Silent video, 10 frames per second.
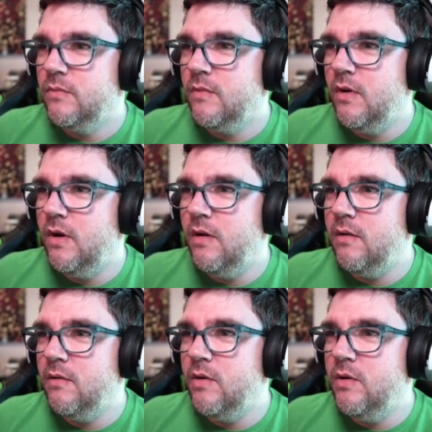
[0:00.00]
Yeah,
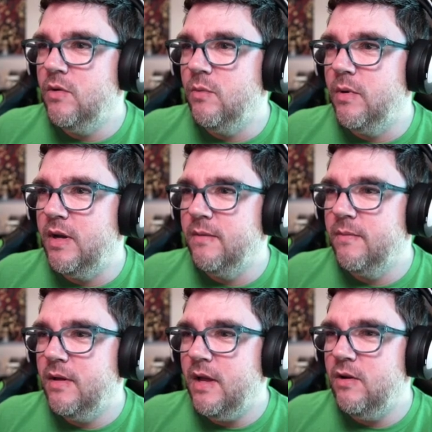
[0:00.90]
what are you doing, buddy?
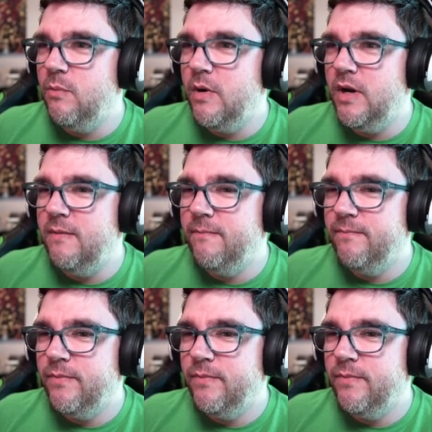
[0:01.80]
How you doing, buddy?